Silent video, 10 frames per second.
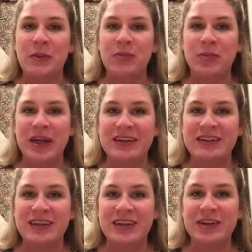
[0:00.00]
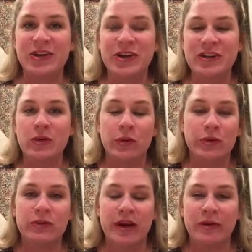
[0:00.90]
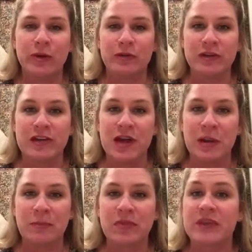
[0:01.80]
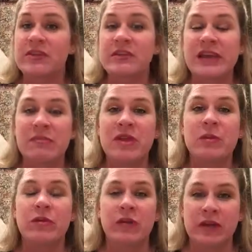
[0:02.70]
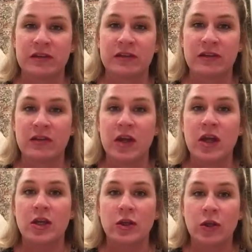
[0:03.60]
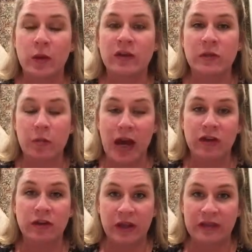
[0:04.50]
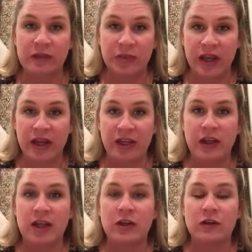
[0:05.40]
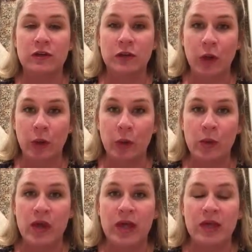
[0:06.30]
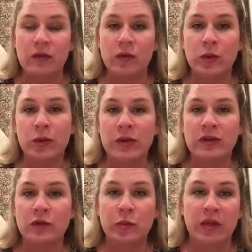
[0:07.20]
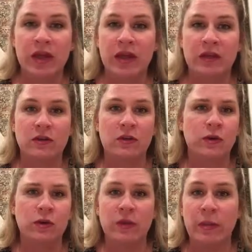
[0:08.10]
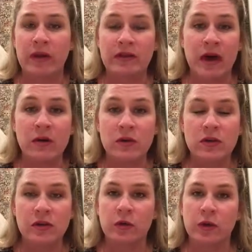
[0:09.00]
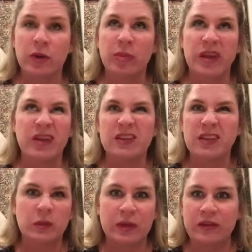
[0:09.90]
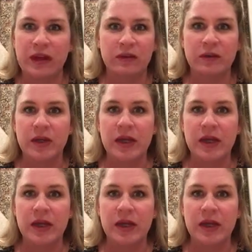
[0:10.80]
but you're going to dole those out over time. It's the same thing with your lessons. You're going to batch your lesson planning. So if you were going to plan 2 to 3 months out, if you were going to plan 6 weeks out,